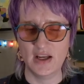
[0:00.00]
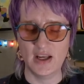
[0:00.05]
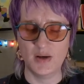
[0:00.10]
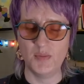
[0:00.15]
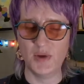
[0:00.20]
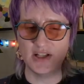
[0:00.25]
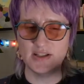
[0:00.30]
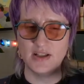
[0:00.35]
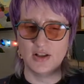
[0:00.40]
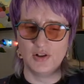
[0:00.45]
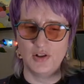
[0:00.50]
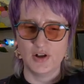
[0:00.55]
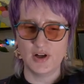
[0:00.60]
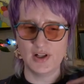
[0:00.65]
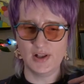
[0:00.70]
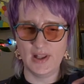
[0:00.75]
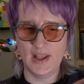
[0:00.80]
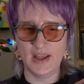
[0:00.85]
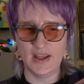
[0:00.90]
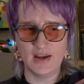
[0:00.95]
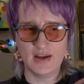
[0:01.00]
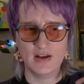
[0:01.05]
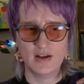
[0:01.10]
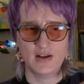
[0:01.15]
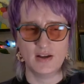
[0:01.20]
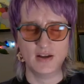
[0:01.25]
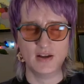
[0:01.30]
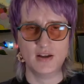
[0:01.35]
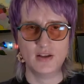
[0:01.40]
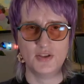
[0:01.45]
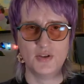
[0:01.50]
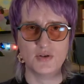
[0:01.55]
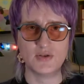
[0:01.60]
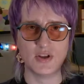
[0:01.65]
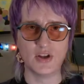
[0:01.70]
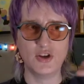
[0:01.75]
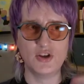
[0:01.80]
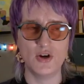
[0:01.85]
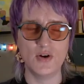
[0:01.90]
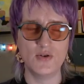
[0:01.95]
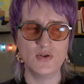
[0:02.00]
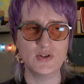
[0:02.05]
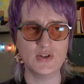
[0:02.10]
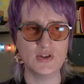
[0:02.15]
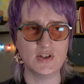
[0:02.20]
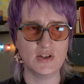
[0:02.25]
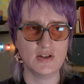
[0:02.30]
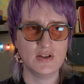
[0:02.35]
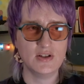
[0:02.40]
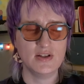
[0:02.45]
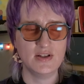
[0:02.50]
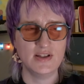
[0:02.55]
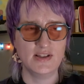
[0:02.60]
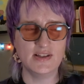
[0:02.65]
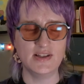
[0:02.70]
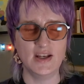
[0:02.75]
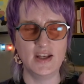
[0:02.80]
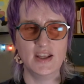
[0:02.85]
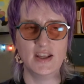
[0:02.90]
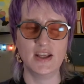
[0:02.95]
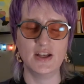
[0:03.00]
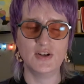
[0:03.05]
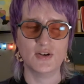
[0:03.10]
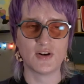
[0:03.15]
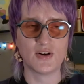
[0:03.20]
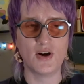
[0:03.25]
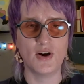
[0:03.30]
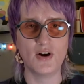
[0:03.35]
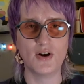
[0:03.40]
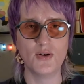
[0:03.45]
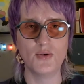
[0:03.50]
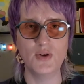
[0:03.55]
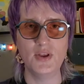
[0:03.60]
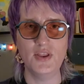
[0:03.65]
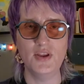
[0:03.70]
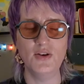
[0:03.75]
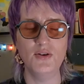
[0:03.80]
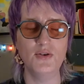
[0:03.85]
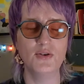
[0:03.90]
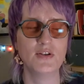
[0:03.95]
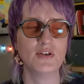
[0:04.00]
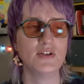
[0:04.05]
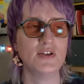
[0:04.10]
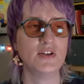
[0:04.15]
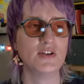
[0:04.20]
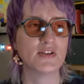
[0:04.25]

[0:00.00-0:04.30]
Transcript: it makes it look like there's a ghost sitting in your car with you.